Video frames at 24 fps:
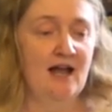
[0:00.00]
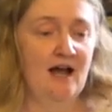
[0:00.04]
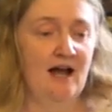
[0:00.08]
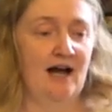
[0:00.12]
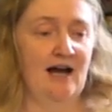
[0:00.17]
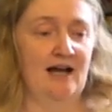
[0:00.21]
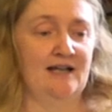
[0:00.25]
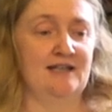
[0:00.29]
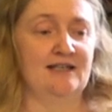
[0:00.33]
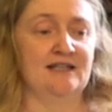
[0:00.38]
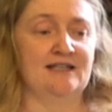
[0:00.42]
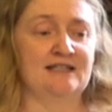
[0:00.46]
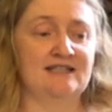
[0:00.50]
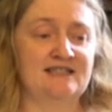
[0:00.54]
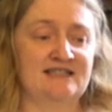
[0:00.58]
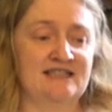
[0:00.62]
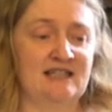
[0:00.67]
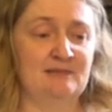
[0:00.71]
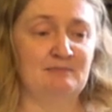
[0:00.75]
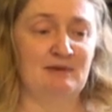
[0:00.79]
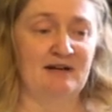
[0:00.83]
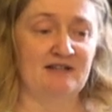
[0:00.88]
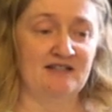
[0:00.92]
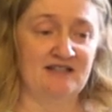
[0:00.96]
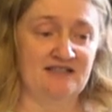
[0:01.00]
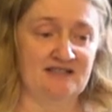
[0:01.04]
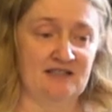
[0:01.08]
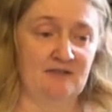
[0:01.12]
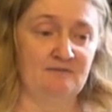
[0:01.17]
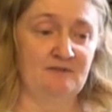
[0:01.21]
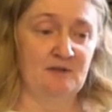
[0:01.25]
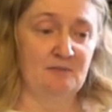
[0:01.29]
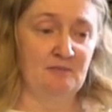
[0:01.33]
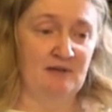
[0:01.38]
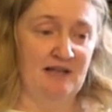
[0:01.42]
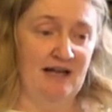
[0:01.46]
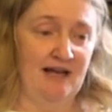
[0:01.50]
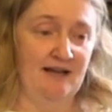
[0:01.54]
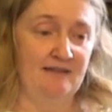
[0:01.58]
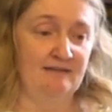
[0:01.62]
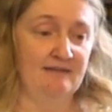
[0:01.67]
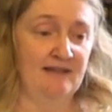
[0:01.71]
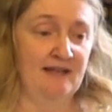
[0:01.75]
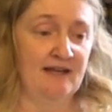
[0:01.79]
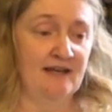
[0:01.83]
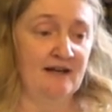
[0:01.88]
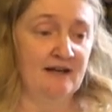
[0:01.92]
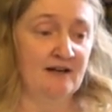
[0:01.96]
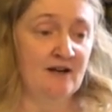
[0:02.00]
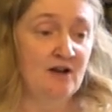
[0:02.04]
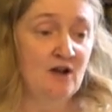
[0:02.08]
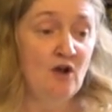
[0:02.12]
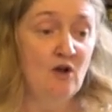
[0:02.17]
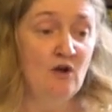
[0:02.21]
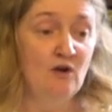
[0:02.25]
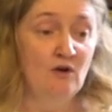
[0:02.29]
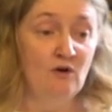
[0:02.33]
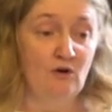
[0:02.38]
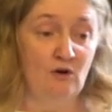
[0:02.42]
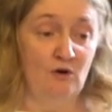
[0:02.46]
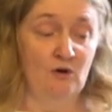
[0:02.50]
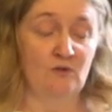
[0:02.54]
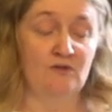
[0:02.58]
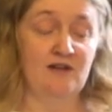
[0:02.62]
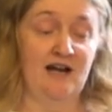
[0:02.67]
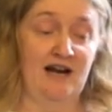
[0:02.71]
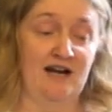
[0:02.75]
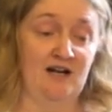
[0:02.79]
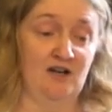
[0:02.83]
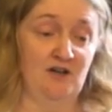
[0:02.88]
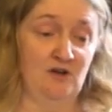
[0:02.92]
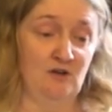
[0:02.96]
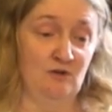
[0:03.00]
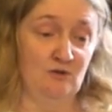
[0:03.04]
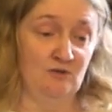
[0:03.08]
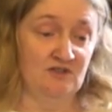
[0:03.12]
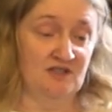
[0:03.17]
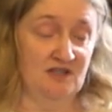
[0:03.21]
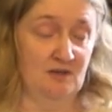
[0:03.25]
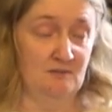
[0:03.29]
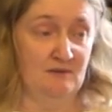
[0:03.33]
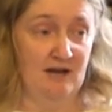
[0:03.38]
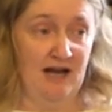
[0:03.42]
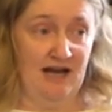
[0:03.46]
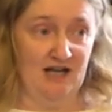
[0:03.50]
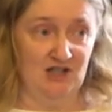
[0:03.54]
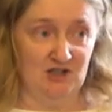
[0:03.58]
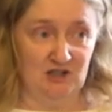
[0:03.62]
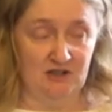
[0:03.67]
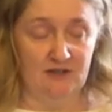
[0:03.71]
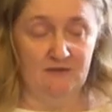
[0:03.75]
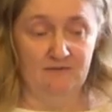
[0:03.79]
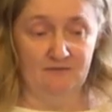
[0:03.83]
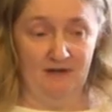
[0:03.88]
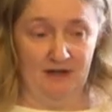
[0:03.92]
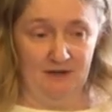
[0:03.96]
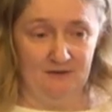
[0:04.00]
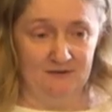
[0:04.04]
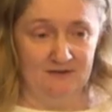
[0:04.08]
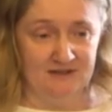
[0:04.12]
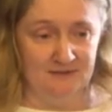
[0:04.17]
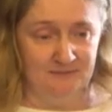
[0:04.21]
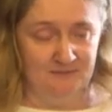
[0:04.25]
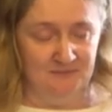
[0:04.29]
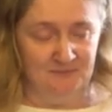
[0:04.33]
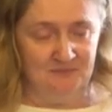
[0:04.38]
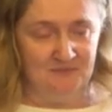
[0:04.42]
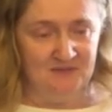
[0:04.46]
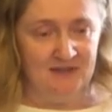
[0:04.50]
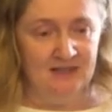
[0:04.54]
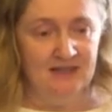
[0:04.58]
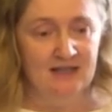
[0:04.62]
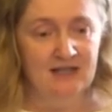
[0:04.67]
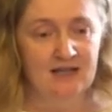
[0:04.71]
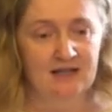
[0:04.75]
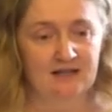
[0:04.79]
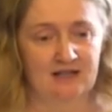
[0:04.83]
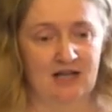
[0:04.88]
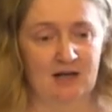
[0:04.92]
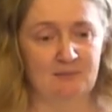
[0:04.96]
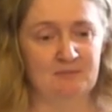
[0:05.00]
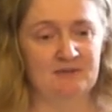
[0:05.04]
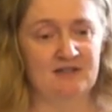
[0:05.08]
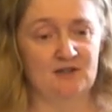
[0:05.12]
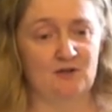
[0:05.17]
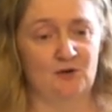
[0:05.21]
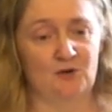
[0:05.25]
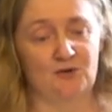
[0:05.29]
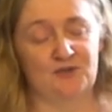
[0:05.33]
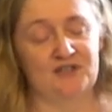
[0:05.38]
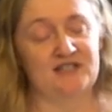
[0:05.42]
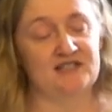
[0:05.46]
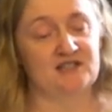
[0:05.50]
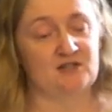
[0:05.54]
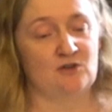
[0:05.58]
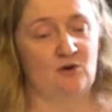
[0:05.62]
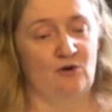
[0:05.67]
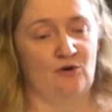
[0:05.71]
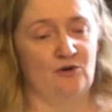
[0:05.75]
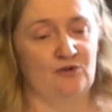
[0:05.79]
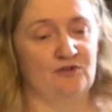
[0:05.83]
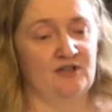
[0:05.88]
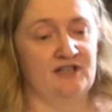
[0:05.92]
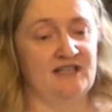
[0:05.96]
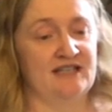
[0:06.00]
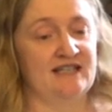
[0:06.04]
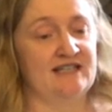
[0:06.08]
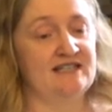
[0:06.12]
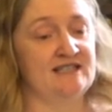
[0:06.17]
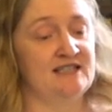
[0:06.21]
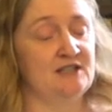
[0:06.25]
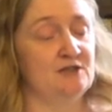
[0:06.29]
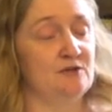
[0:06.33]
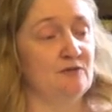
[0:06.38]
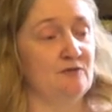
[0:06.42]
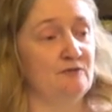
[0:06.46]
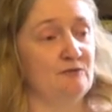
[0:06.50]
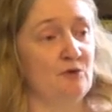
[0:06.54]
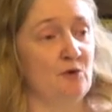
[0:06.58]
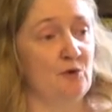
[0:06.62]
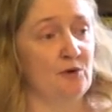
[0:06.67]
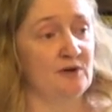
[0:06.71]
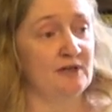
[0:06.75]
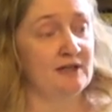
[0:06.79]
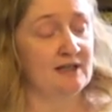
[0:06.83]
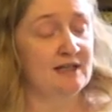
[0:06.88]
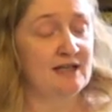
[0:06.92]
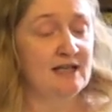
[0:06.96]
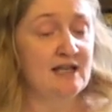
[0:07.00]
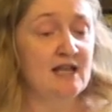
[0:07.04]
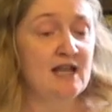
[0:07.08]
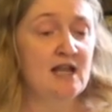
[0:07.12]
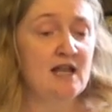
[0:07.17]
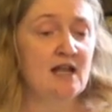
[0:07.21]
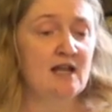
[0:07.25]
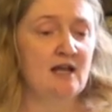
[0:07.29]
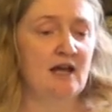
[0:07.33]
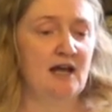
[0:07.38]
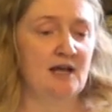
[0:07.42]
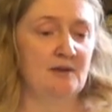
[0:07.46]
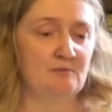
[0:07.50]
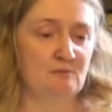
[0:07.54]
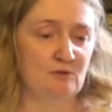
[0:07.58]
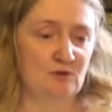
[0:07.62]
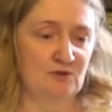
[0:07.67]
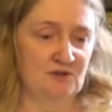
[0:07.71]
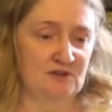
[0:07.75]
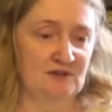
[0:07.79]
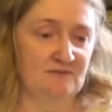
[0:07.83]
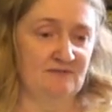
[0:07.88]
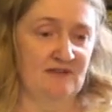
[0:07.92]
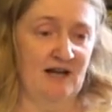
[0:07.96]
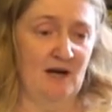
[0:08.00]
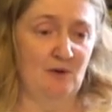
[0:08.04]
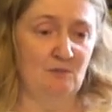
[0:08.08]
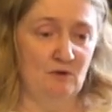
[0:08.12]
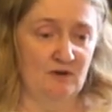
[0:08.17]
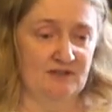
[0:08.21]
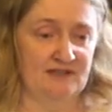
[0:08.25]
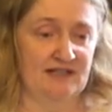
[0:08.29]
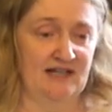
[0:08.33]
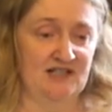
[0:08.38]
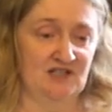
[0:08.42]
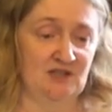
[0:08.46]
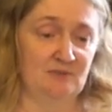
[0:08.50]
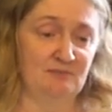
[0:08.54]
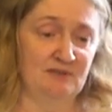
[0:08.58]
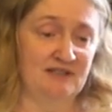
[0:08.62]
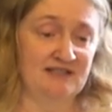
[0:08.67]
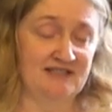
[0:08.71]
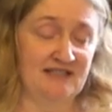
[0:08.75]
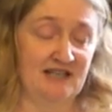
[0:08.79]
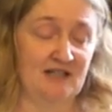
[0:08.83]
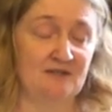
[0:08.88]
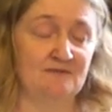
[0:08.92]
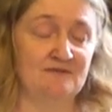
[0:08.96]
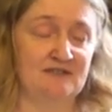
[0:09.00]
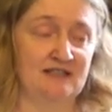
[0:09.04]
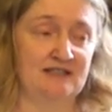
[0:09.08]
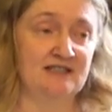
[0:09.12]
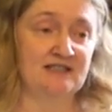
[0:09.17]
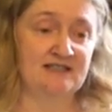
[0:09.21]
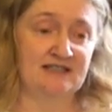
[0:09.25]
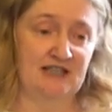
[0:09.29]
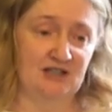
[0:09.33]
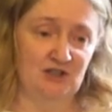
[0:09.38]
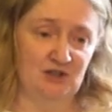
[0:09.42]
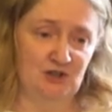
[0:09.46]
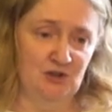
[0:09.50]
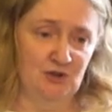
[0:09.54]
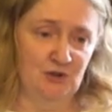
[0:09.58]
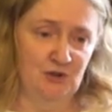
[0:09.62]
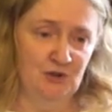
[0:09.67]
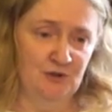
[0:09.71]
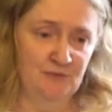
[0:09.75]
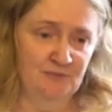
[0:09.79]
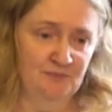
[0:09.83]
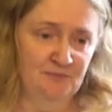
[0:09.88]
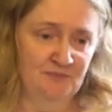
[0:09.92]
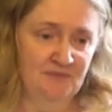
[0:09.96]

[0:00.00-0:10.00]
And you can see by the survey plan there all the archaeology that we actually found. Now, up in the northeast corner, you can see the fort, and most of that was actually preserved in situ.